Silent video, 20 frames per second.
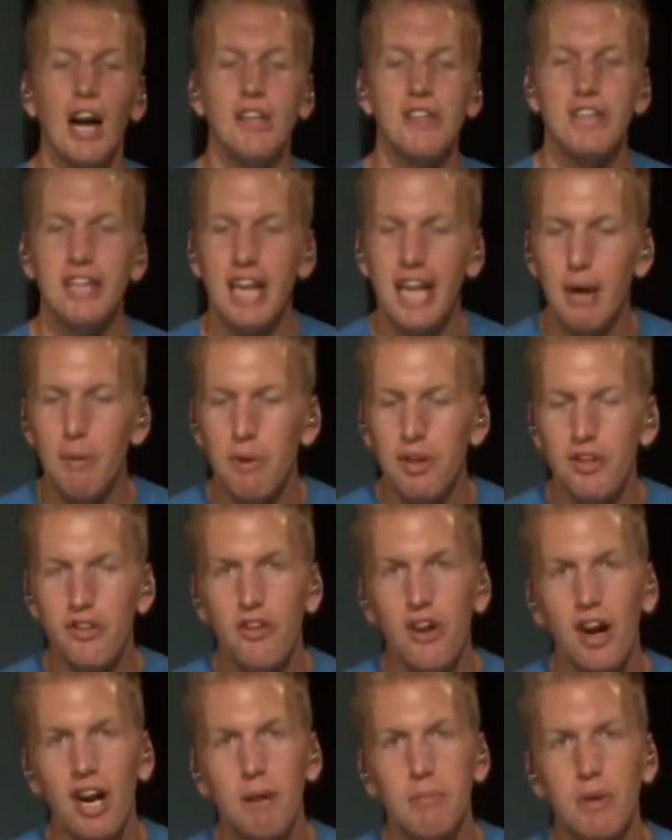Today I wanted to
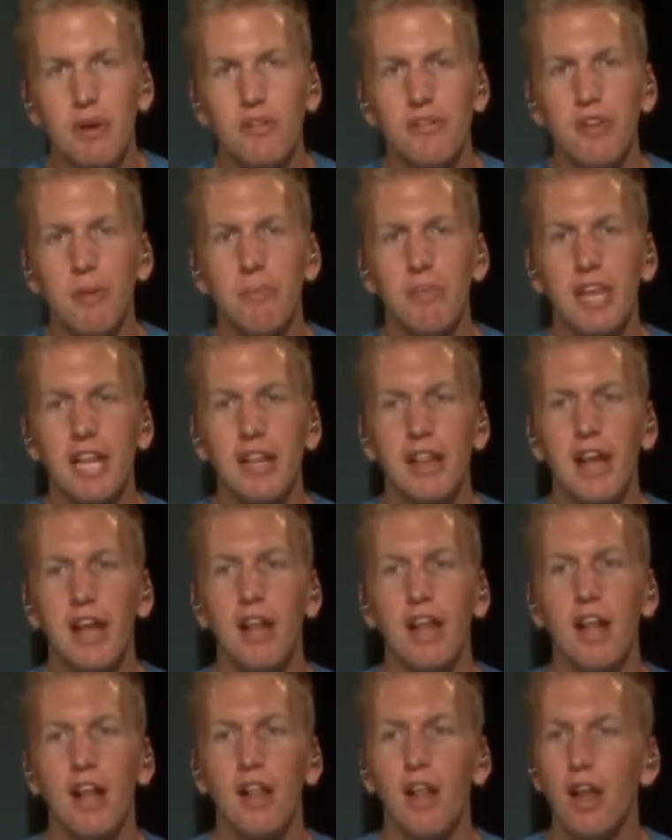talk about something
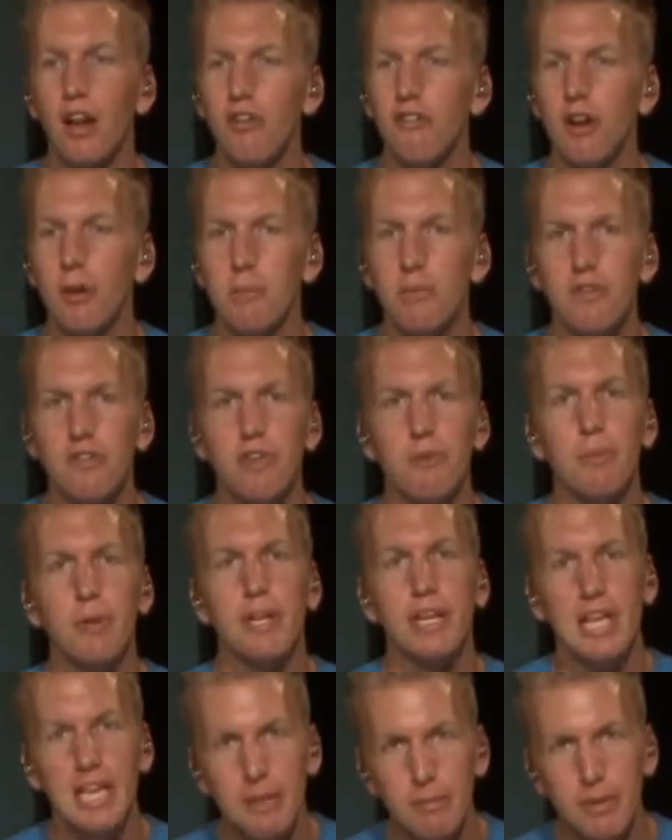that a lot of drummers have
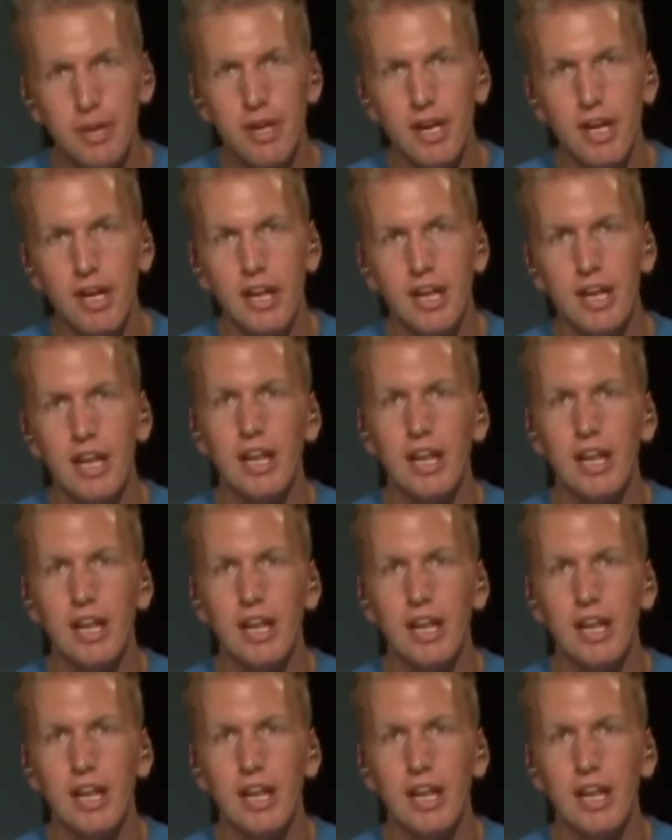been emailing